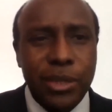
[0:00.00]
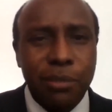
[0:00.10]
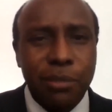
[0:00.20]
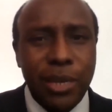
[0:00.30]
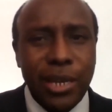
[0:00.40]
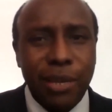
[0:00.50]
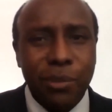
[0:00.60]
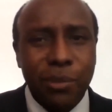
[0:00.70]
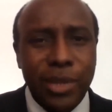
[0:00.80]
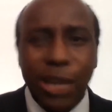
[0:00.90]
black
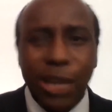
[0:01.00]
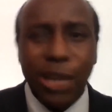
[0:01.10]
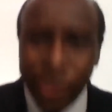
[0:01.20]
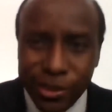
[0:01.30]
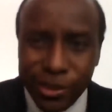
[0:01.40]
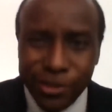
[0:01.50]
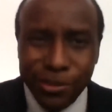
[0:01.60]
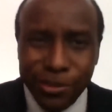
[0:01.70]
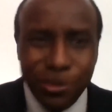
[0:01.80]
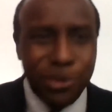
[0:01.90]
carbon alone,
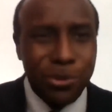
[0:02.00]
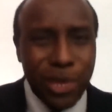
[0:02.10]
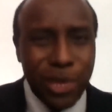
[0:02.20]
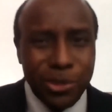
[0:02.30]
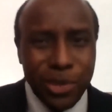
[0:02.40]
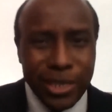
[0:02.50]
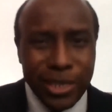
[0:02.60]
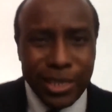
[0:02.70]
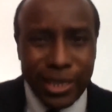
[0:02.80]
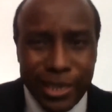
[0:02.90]
because you want to
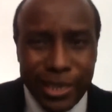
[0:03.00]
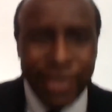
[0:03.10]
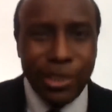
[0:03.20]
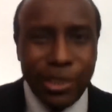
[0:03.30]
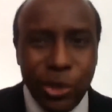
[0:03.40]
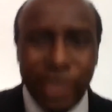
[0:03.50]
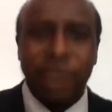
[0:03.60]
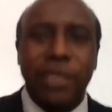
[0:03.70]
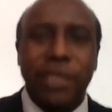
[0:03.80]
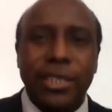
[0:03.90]
understand the
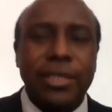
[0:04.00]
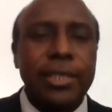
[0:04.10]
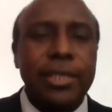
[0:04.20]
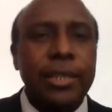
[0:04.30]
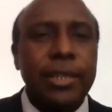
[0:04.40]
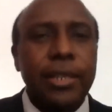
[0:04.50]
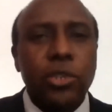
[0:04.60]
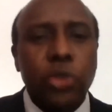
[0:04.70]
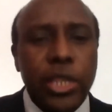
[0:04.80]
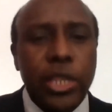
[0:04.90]
connectivities.
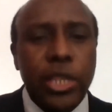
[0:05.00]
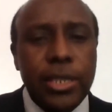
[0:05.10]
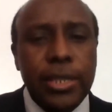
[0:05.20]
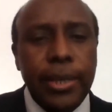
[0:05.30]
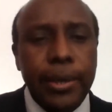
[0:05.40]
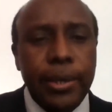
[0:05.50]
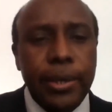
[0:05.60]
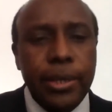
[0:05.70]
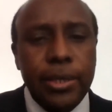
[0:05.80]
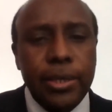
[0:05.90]
So this
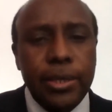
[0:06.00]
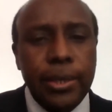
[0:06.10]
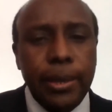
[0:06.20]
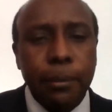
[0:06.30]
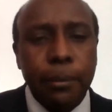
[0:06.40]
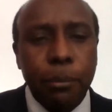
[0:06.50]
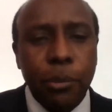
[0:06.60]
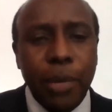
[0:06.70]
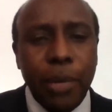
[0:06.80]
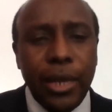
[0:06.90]

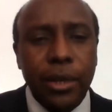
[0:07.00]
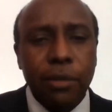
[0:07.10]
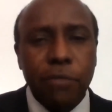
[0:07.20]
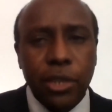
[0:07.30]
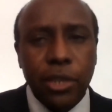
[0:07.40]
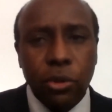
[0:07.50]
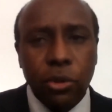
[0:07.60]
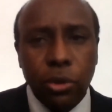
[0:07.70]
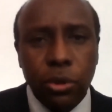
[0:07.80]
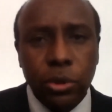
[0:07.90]
mobile
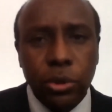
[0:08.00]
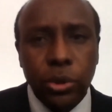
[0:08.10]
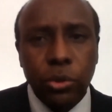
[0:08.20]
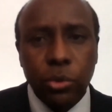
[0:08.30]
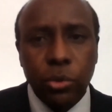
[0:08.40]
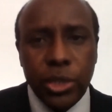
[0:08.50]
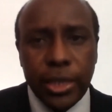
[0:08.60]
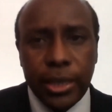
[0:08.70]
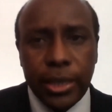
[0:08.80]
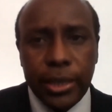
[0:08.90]
vehicle would
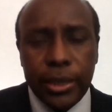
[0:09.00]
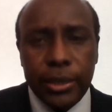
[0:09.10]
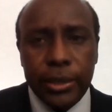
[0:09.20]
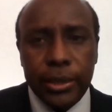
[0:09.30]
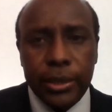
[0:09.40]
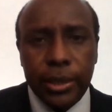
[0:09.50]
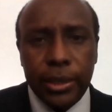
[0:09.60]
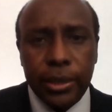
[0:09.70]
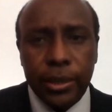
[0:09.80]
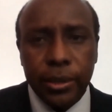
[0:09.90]
certainly
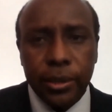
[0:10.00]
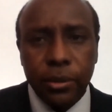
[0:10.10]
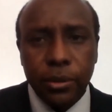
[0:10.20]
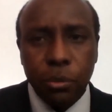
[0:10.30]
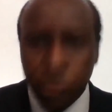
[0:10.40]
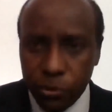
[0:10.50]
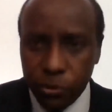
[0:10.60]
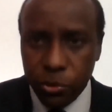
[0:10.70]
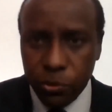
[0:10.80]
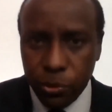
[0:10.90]
prove
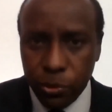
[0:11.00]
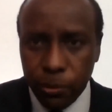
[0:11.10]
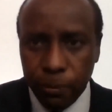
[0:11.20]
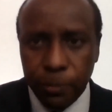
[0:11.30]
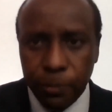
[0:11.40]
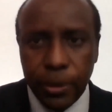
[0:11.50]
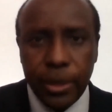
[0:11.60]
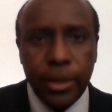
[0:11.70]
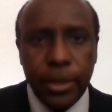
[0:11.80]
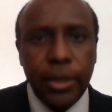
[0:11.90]
useful.
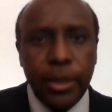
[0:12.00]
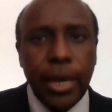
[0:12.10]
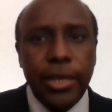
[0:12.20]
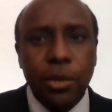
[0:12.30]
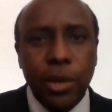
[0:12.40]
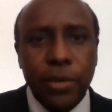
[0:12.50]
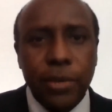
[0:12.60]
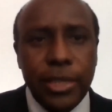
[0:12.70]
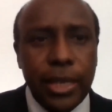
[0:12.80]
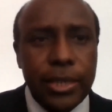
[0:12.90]
I think one of the
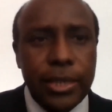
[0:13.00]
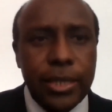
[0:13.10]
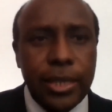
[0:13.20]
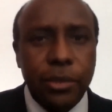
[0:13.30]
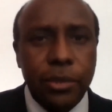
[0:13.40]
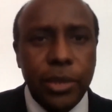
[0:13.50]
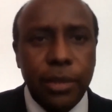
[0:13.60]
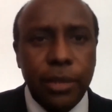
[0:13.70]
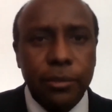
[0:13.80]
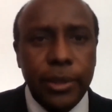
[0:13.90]
challenges that we
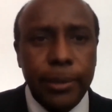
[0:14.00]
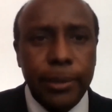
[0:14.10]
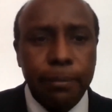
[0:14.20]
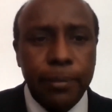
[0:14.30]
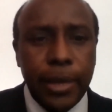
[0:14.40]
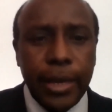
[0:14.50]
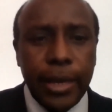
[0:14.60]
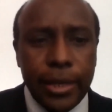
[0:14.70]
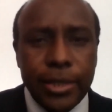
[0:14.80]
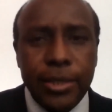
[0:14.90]
have had,